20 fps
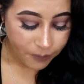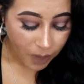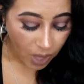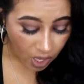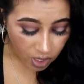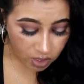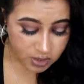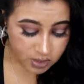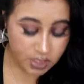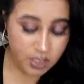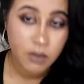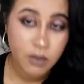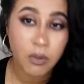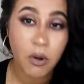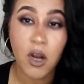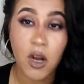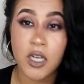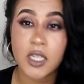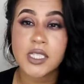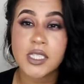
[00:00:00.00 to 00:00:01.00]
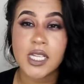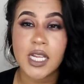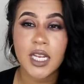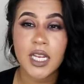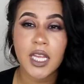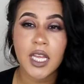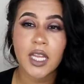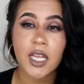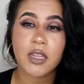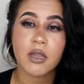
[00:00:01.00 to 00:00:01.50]
box and the products
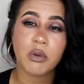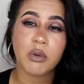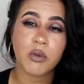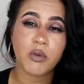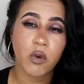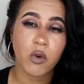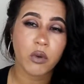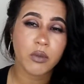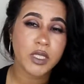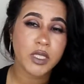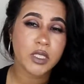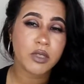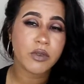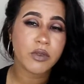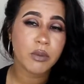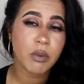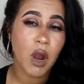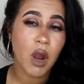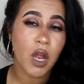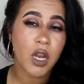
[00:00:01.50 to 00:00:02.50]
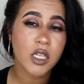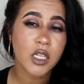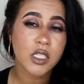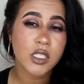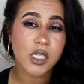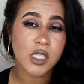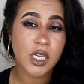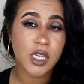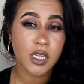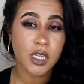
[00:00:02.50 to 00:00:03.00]
in it and the performance of the
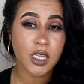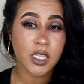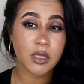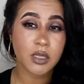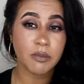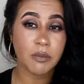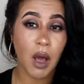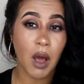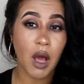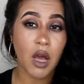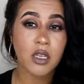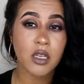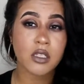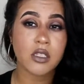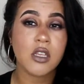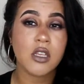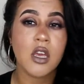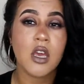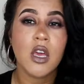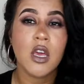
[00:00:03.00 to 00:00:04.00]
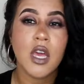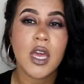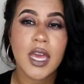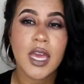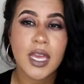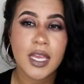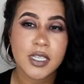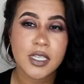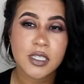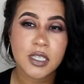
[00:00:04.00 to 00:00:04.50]
products in this box
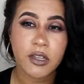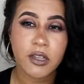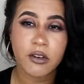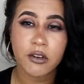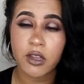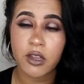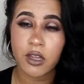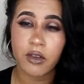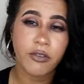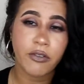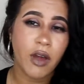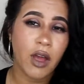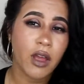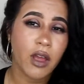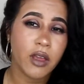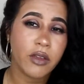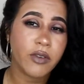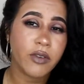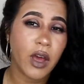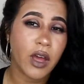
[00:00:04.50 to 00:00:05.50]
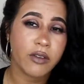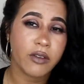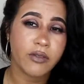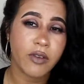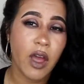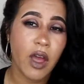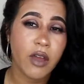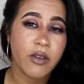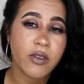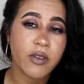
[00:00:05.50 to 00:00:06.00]
is literally a 5 out of
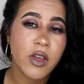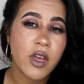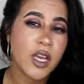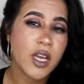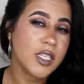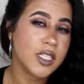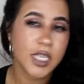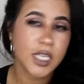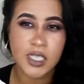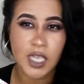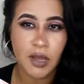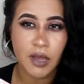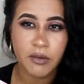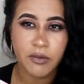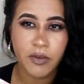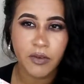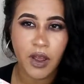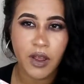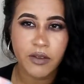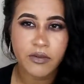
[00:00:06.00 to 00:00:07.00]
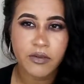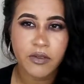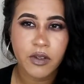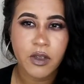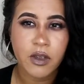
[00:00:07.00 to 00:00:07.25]
5, a 6 out of 5.